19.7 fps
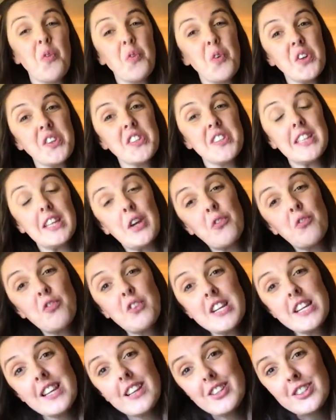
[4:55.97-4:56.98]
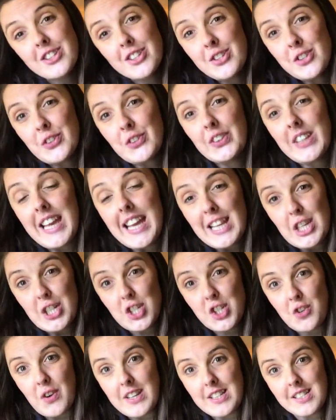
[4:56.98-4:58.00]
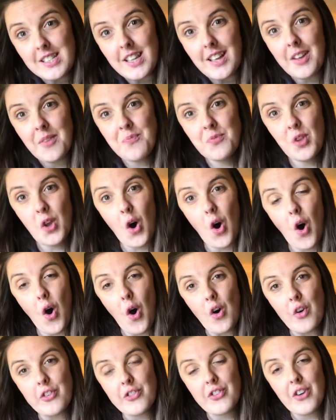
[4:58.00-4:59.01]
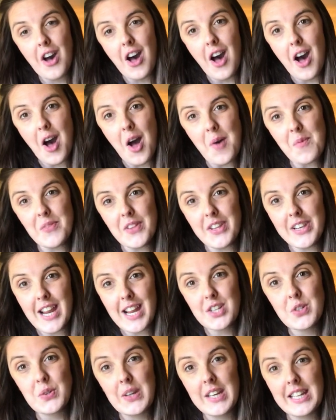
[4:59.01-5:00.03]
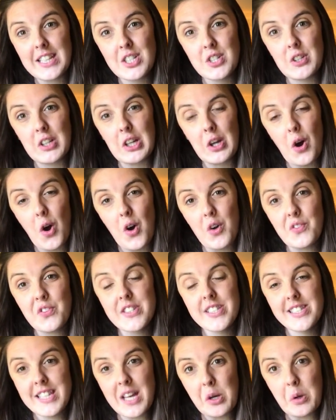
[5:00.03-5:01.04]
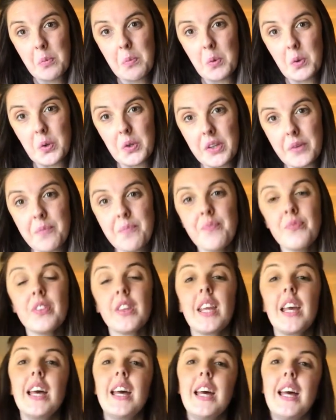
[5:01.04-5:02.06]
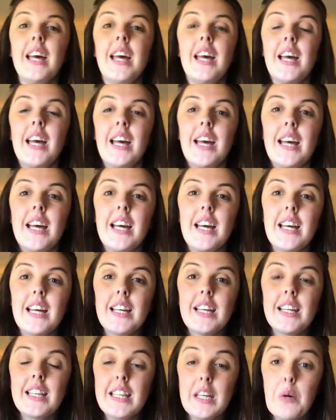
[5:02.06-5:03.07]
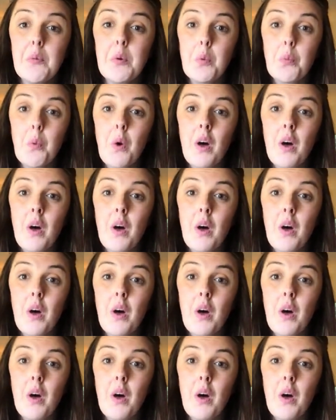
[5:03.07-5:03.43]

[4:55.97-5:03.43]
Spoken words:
was the original illustrator of the natural history of Selborne. Gilbert